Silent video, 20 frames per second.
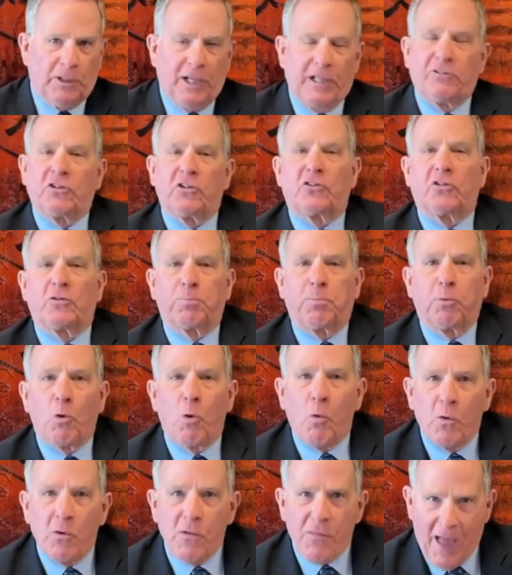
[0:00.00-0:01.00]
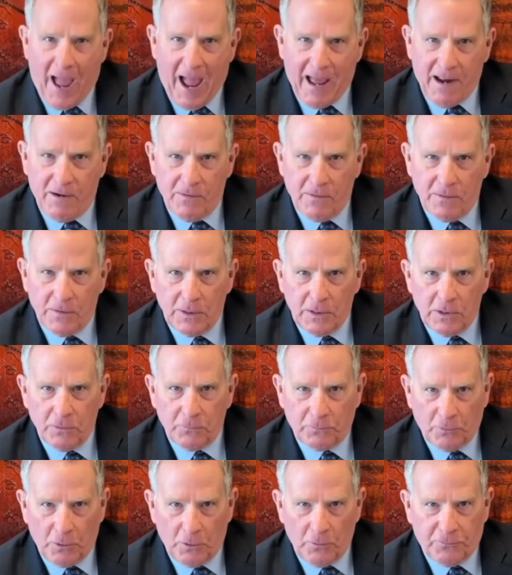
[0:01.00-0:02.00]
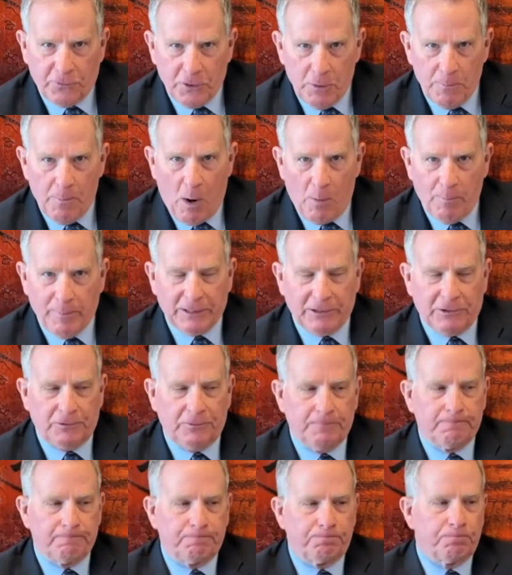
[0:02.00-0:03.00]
let's explore that for a few moments.